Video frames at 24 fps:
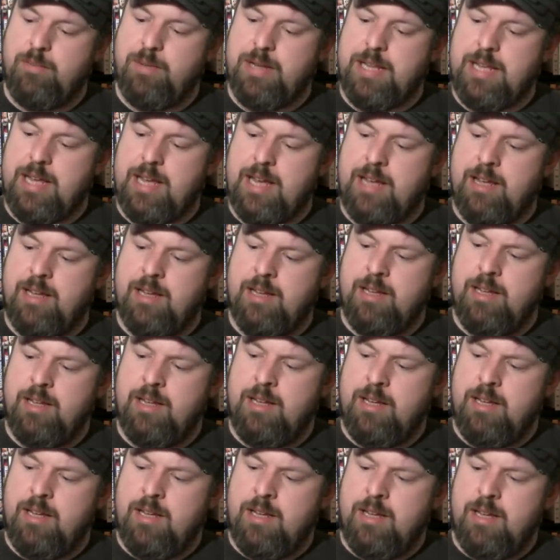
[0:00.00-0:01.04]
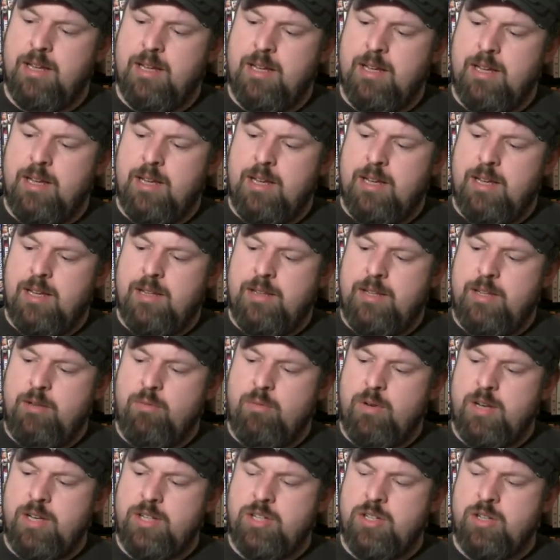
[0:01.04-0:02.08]
yeah, the
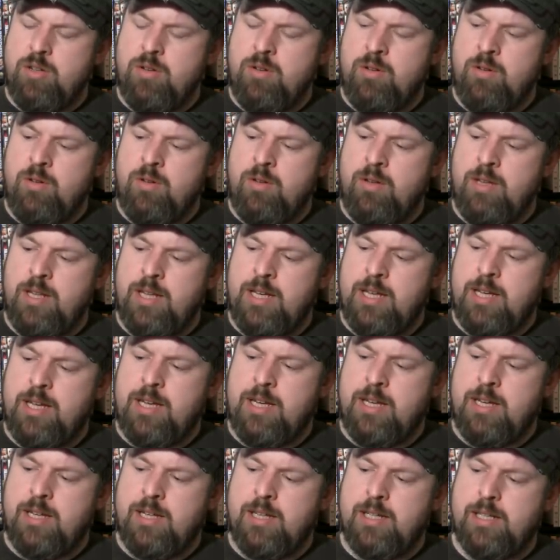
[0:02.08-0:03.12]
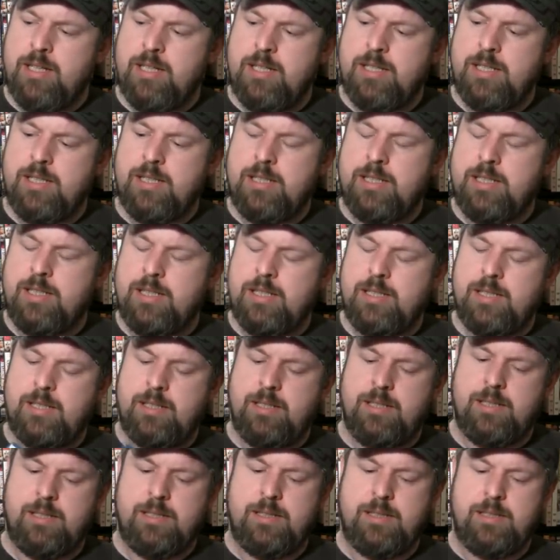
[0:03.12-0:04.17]
original
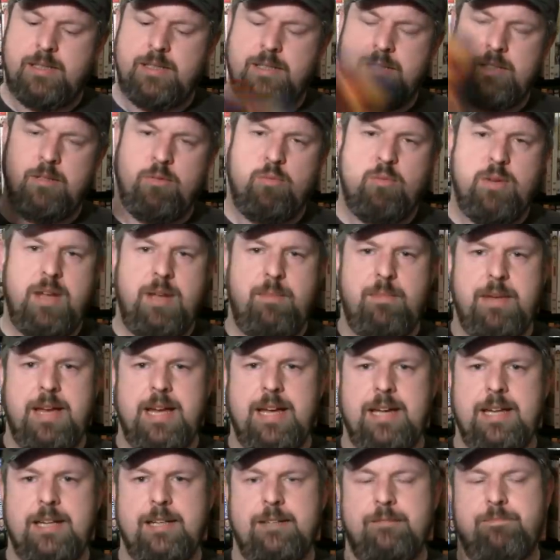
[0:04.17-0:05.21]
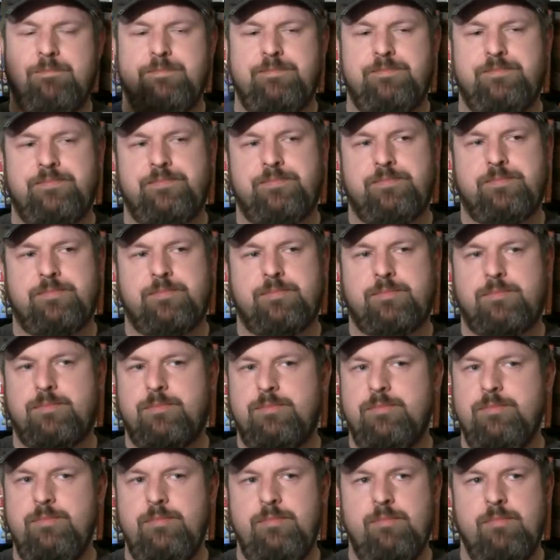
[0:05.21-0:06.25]
remake,
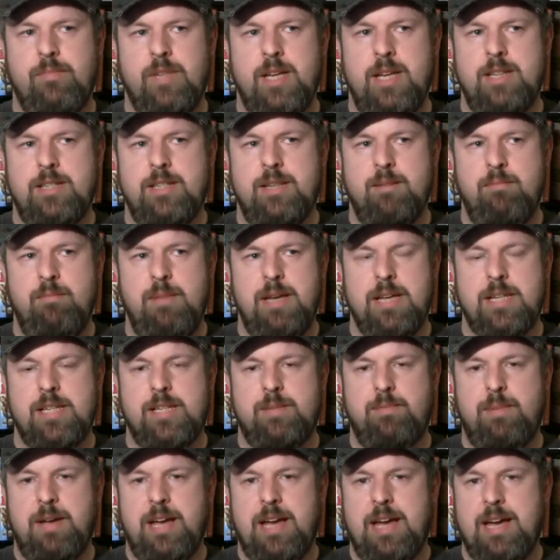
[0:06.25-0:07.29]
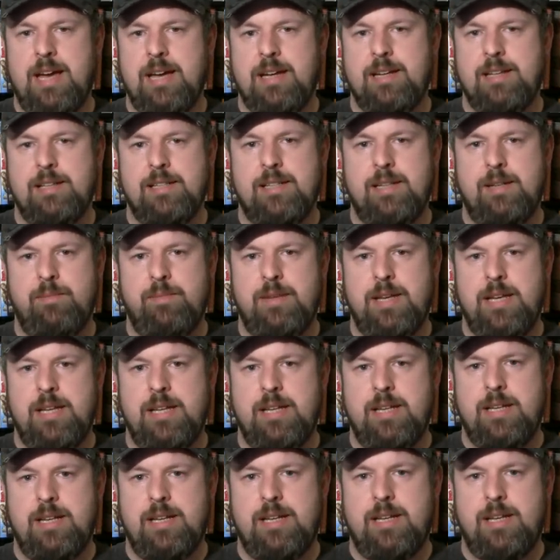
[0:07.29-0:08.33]
it's a mixed bag. I
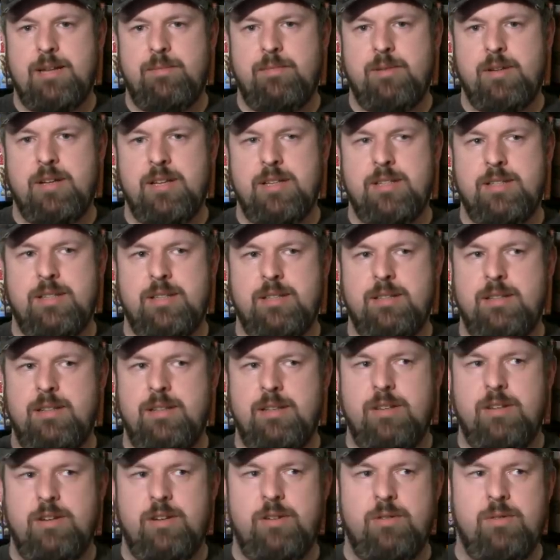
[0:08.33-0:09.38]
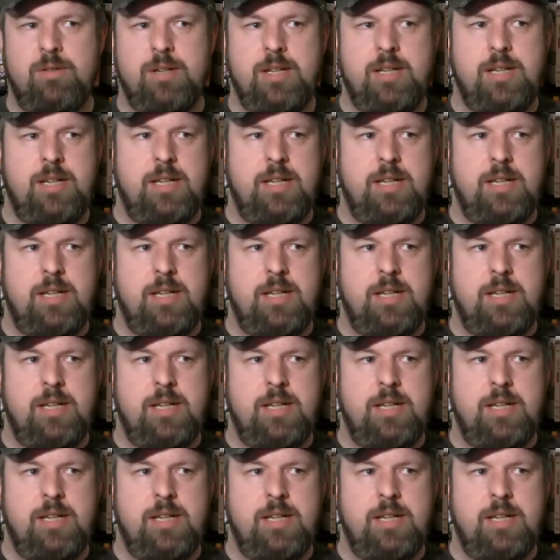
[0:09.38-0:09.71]
mean, because you know,